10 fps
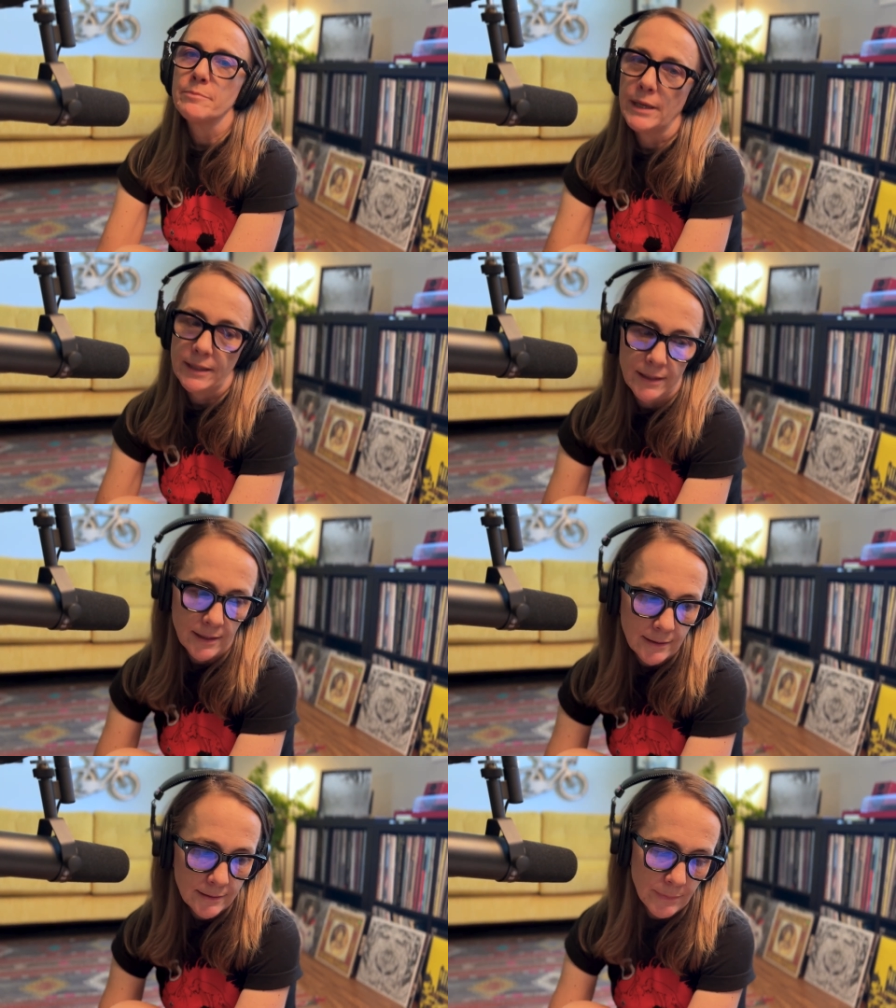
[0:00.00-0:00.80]

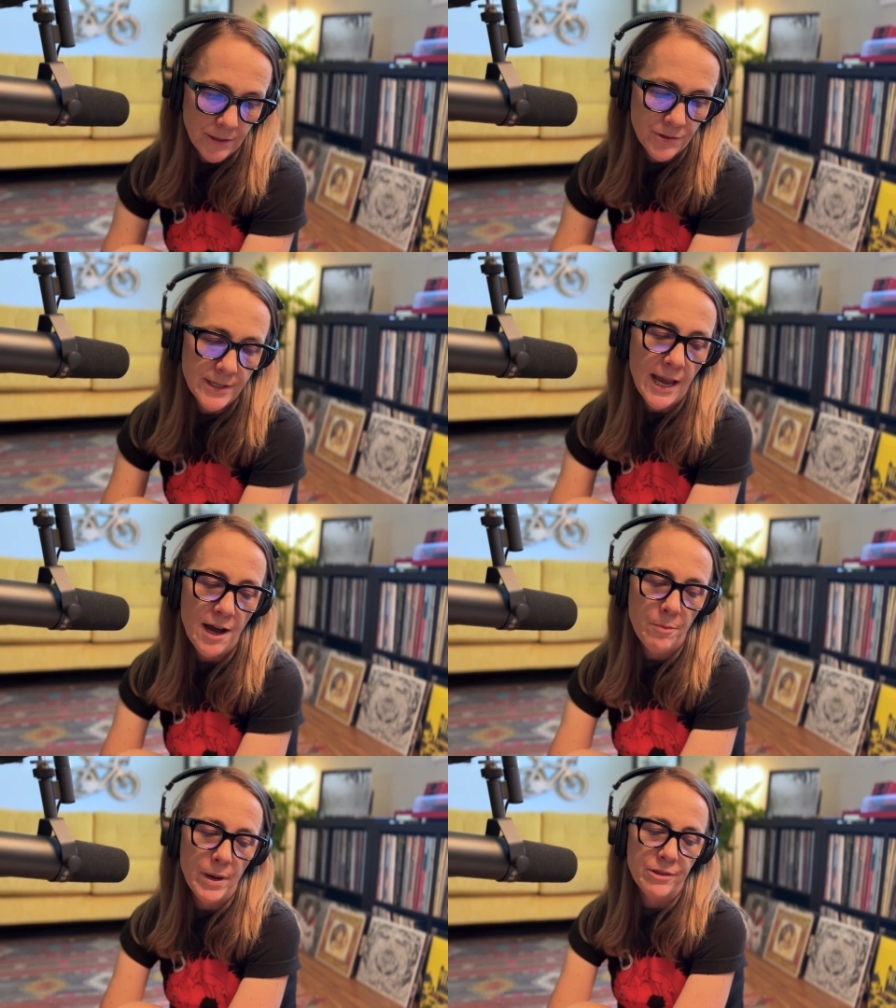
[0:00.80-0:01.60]
mother? Mother's
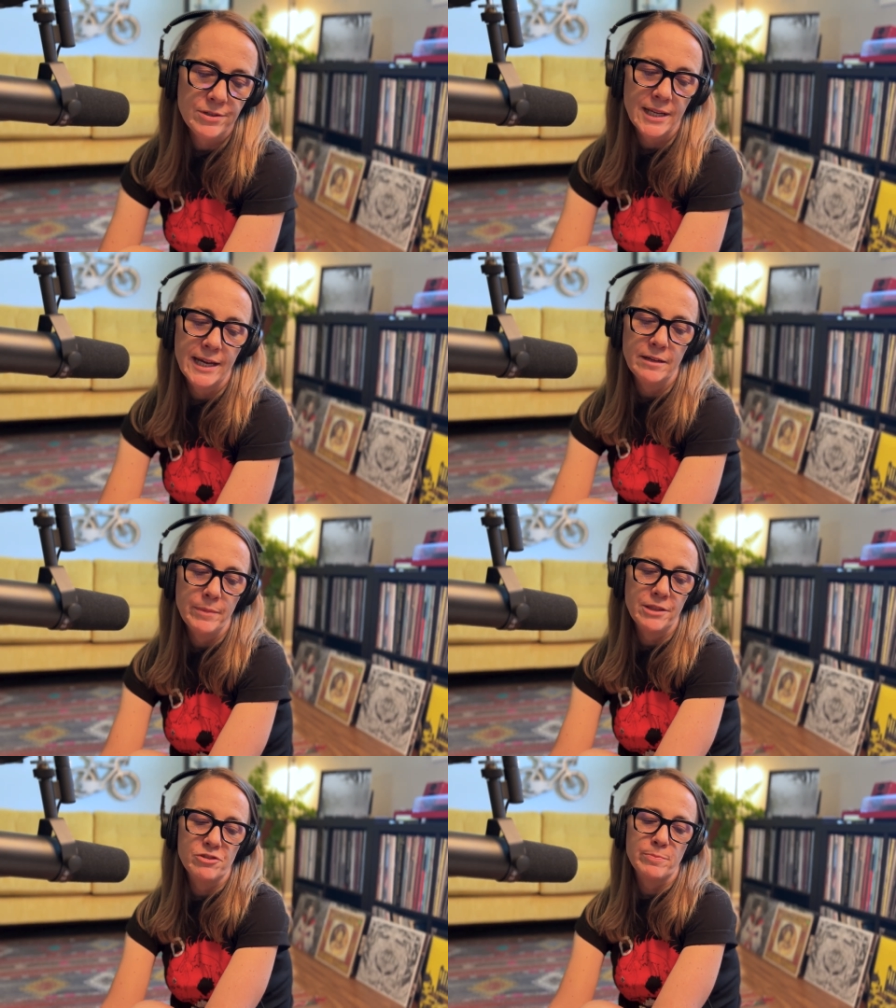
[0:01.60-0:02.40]
now, mother's later, mother's